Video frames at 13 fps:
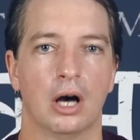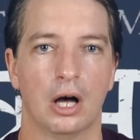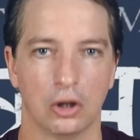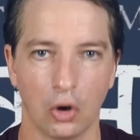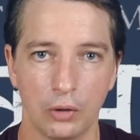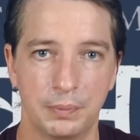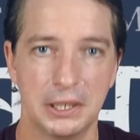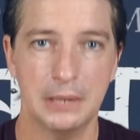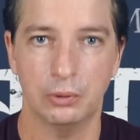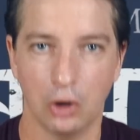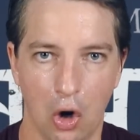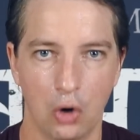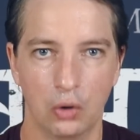A lot of
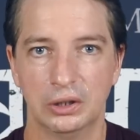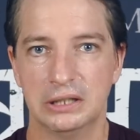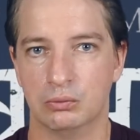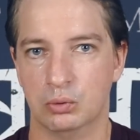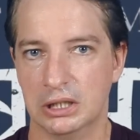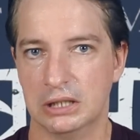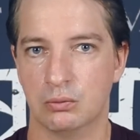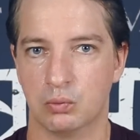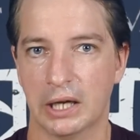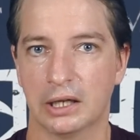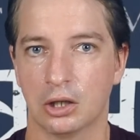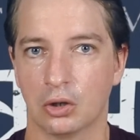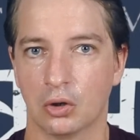people only really
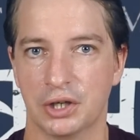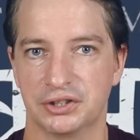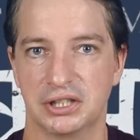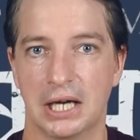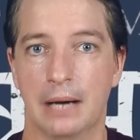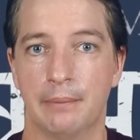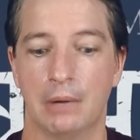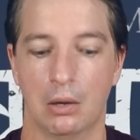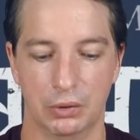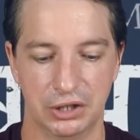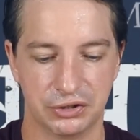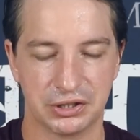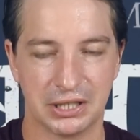recognize the Atman
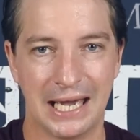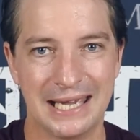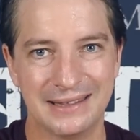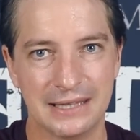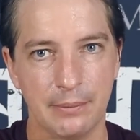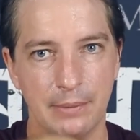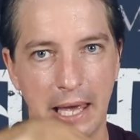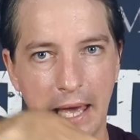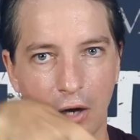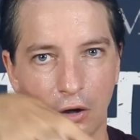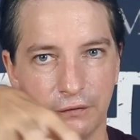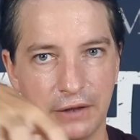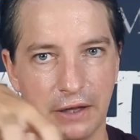when you take them
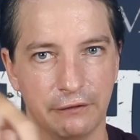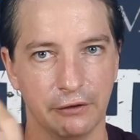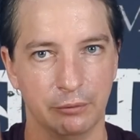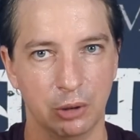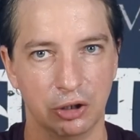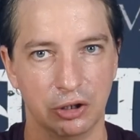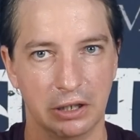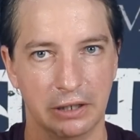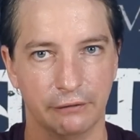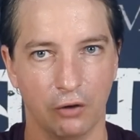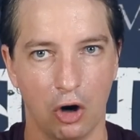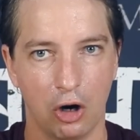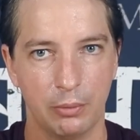out of their familiar
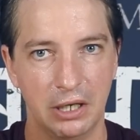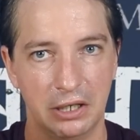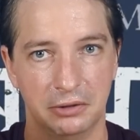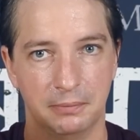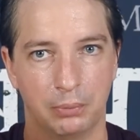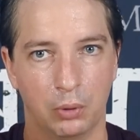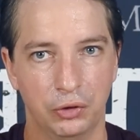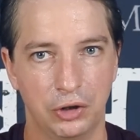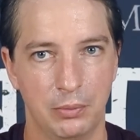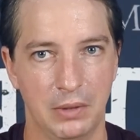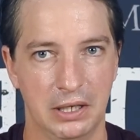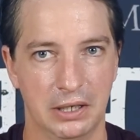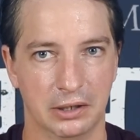environment and you put
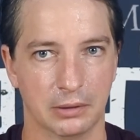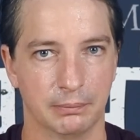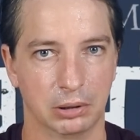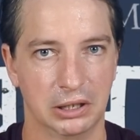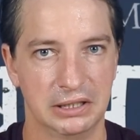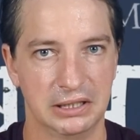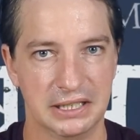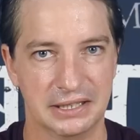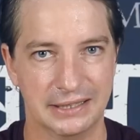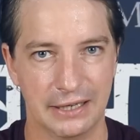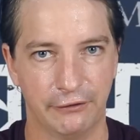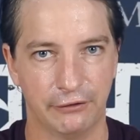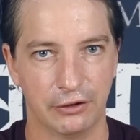them in a completely
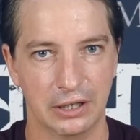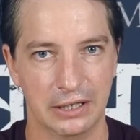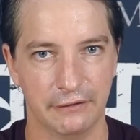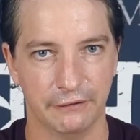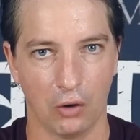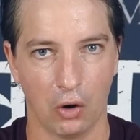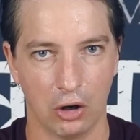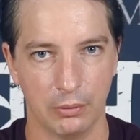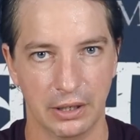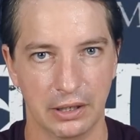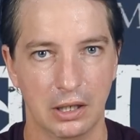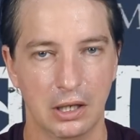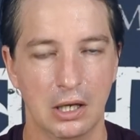different
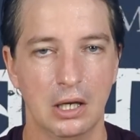environment.